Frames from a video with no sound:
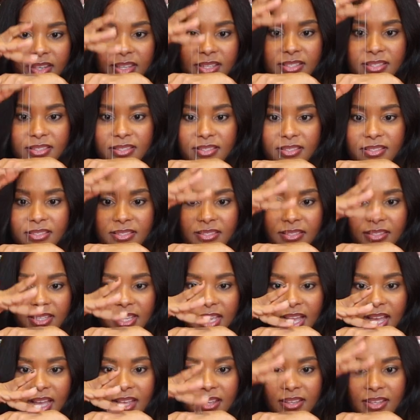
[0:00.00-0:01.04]
it's,
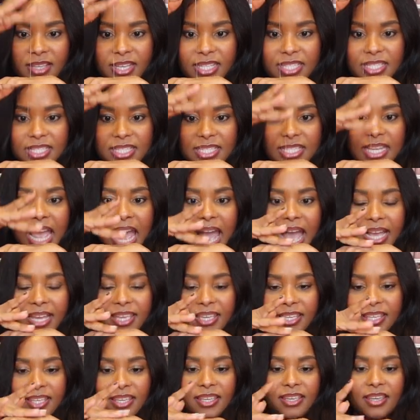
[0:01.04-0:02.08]
yeah, it's
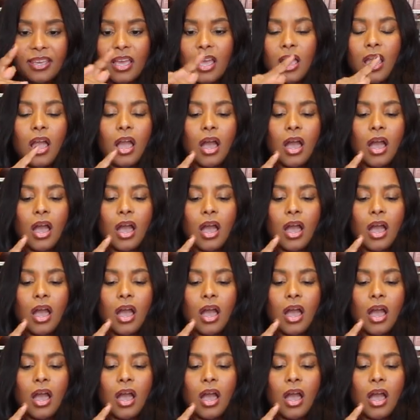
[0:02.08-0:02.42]
tacky.